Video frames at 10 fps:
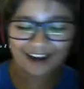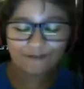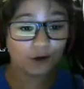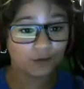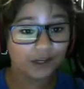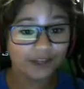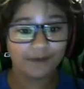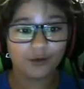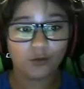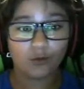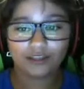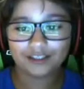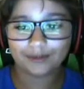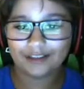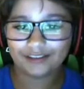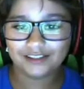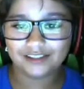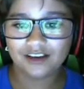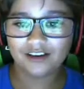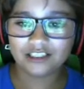I've heard really, really cool things about
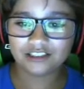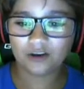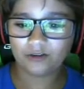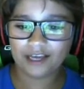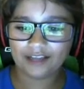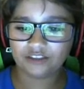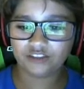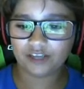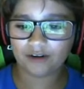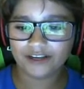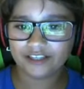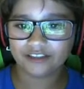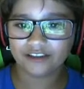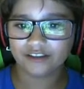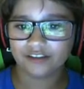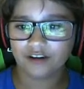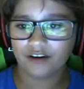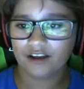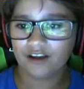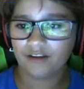this. So yeah, let's just get right into this. All
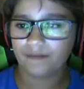right.